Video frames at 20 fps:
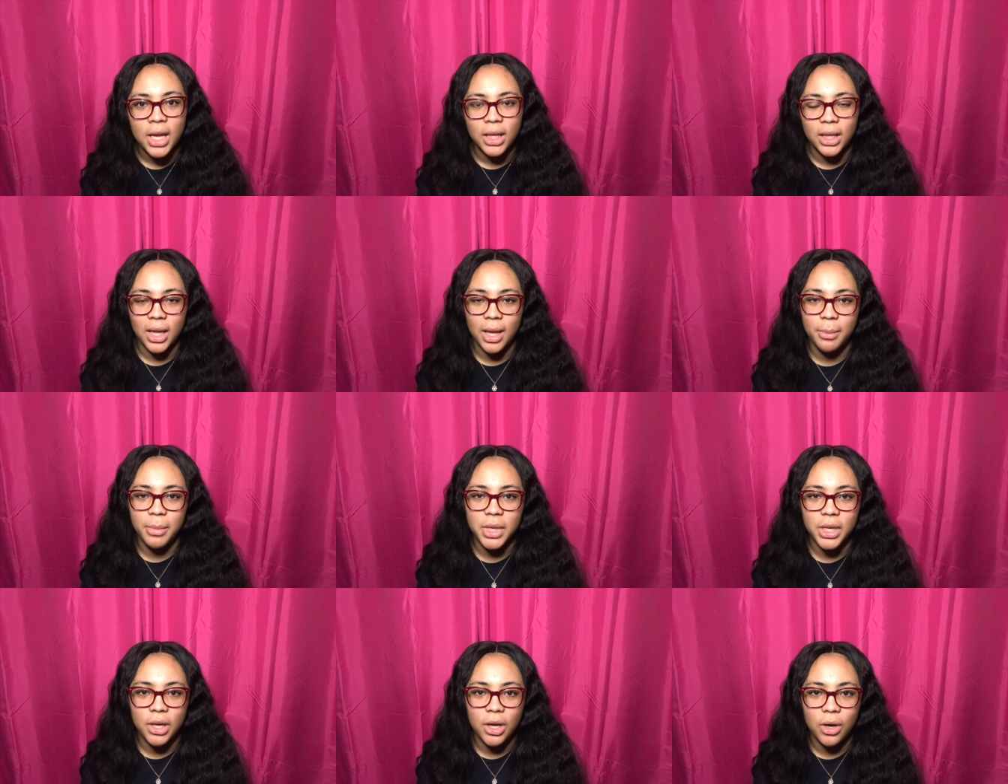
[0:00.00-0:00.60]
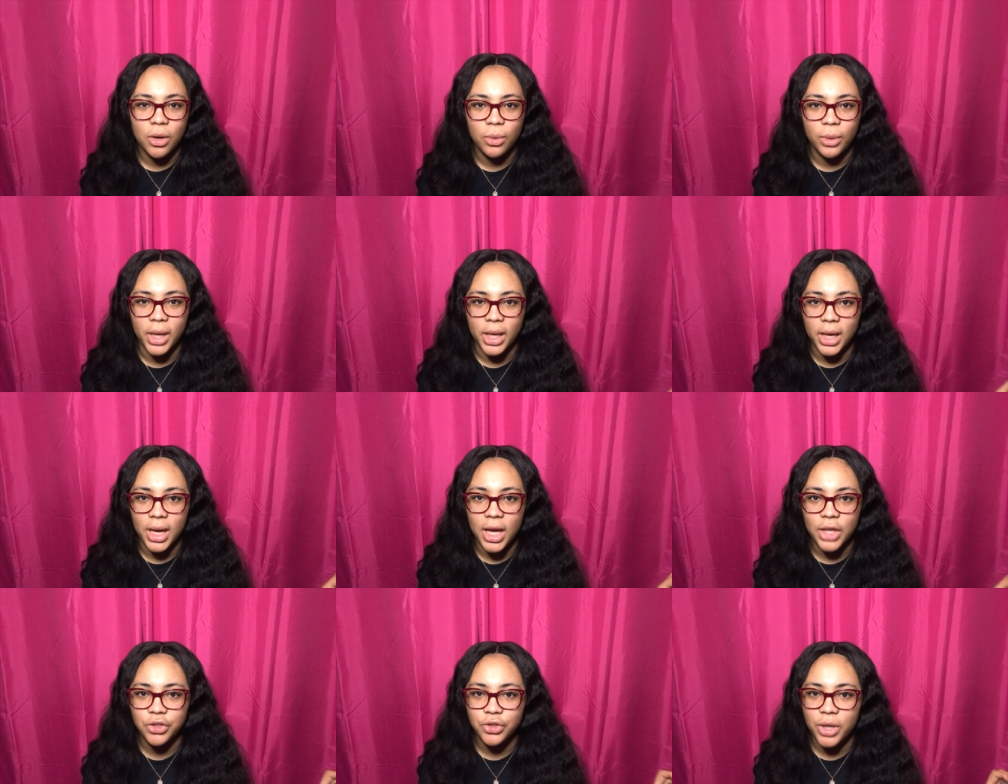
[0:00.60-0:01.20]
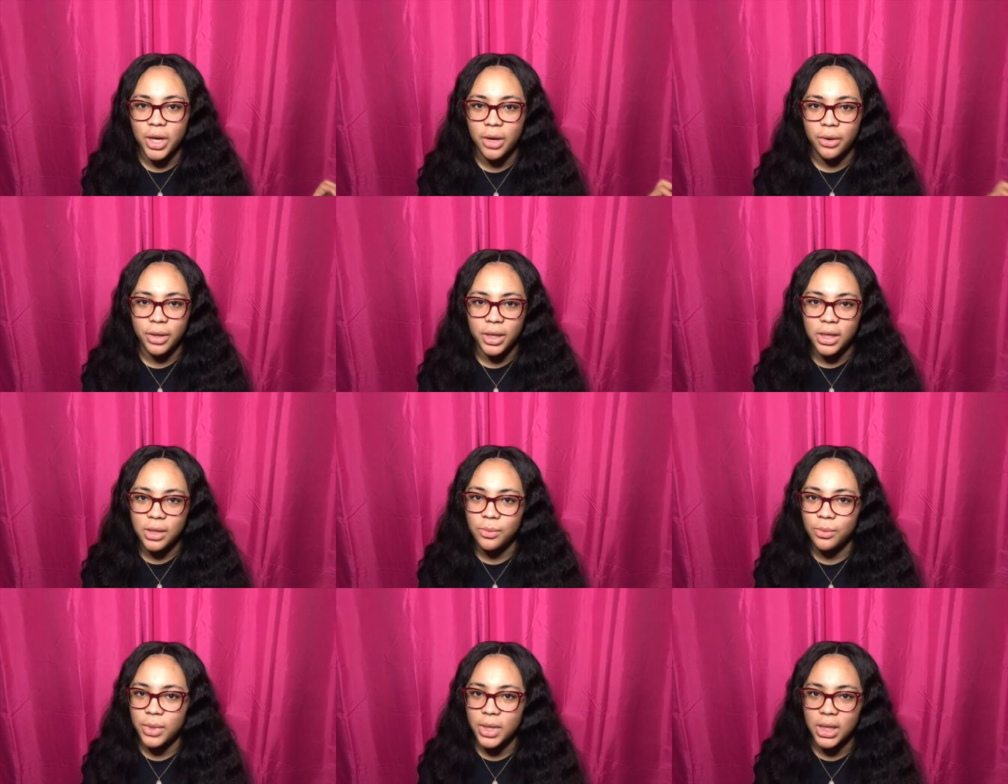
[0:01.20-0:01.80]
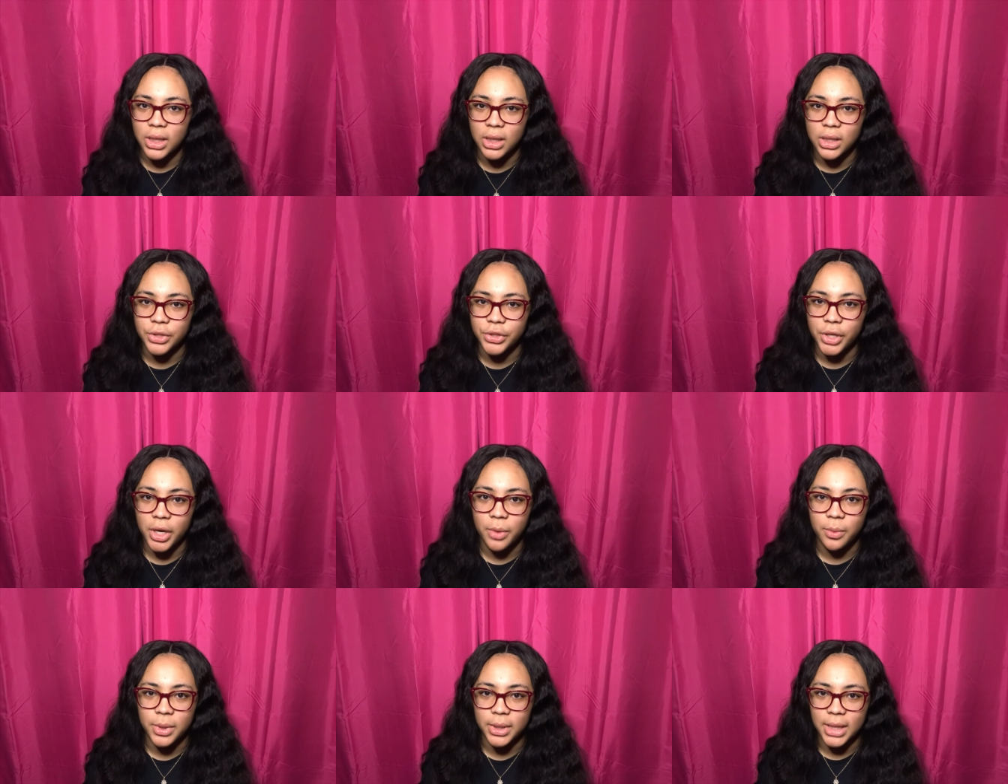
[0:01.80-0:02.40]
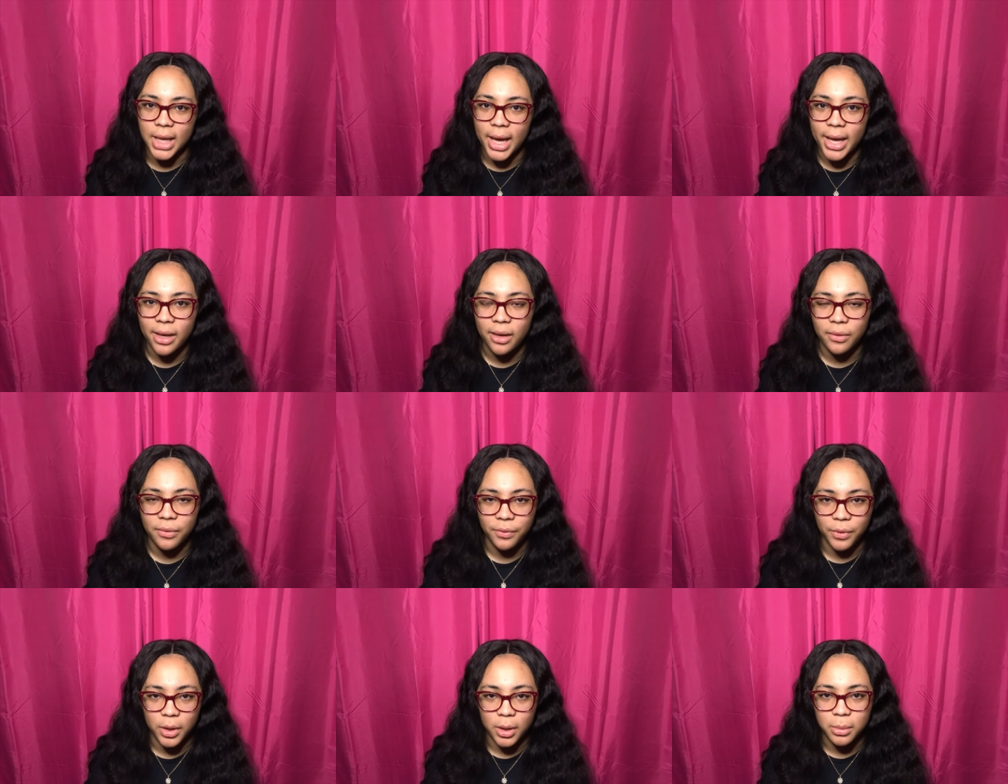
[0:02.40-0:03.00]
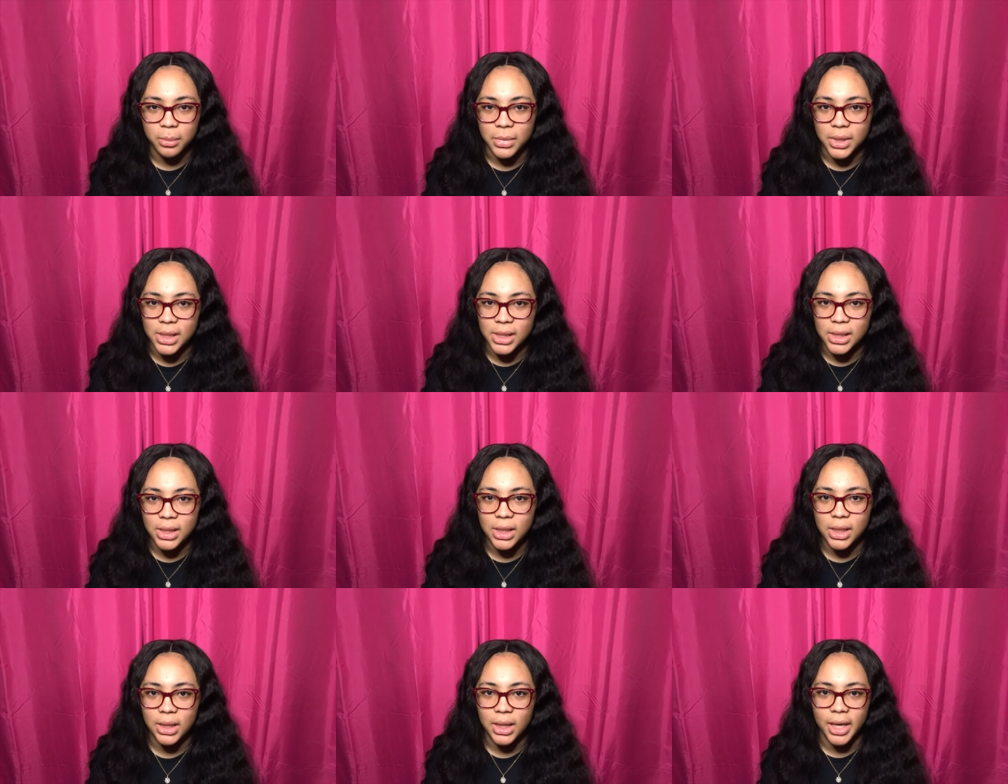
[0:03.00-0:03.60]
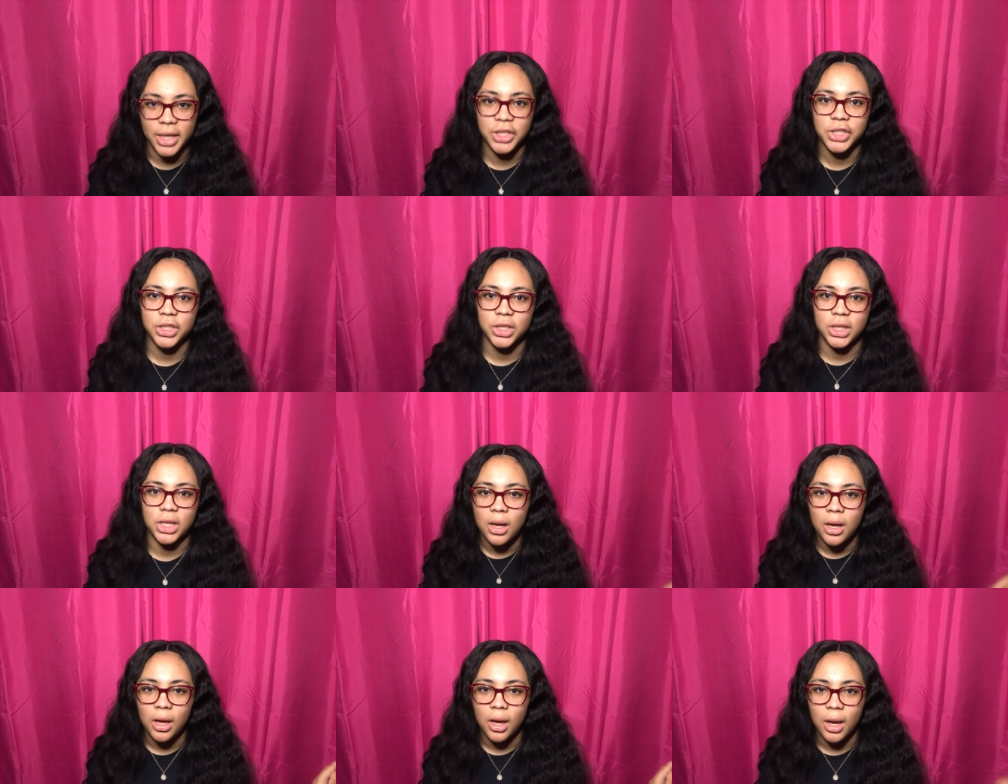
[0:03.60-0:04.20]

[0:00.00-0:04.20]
let me know and i'll try on any wig that y'all would like from this collection